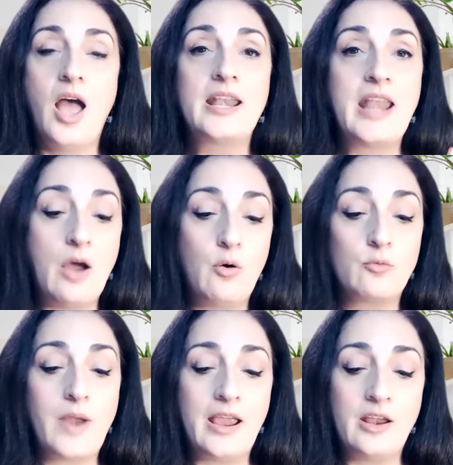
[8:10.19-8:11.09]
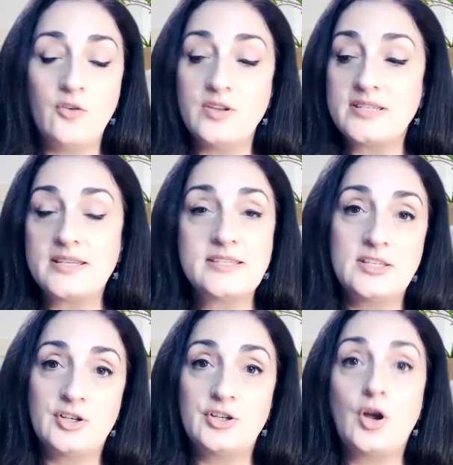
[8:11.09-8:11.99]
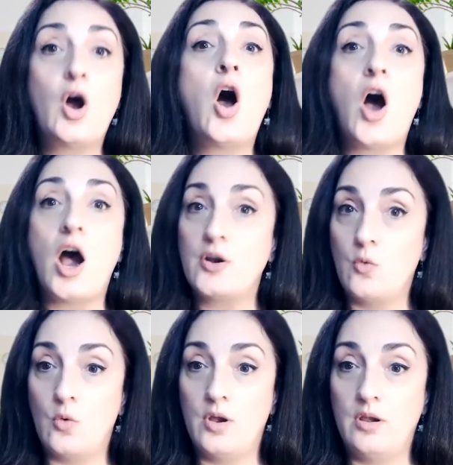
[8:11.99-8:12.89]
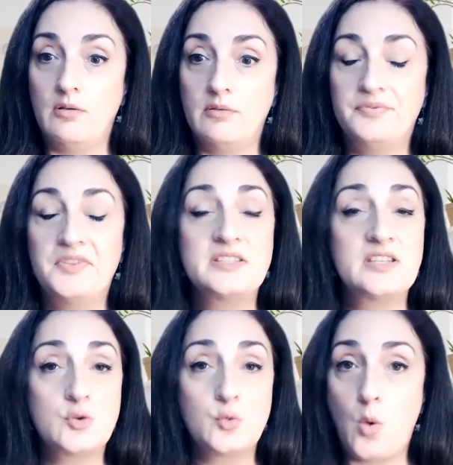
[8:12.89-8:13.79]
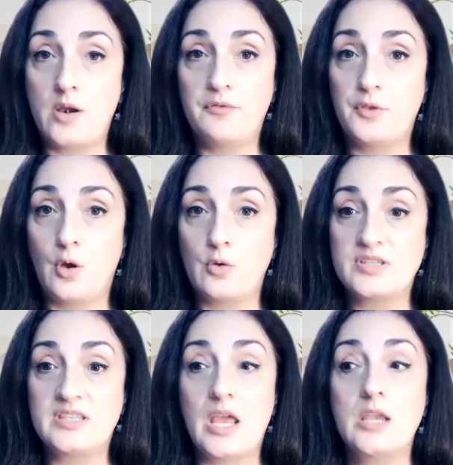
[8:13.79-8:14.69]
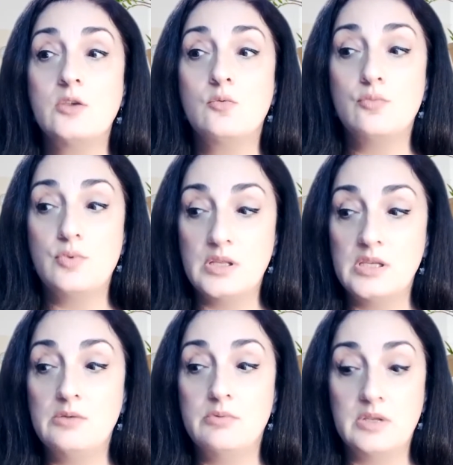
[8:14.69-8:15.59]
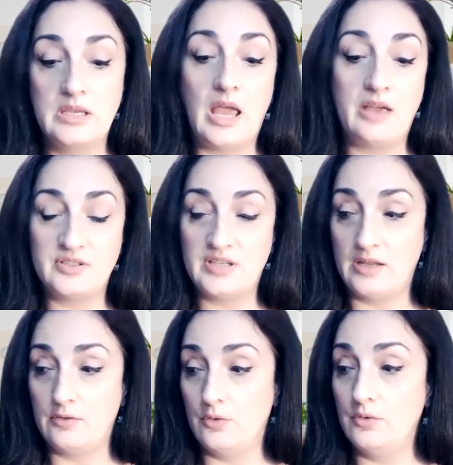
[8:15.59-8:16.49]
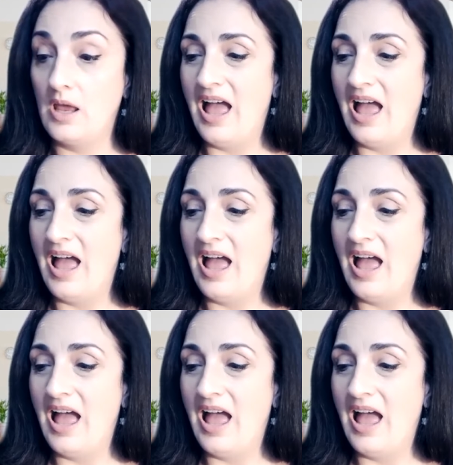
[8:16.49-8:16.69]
Now, oregano is considered a hot oil. This is one of those that you really, really have to dilute.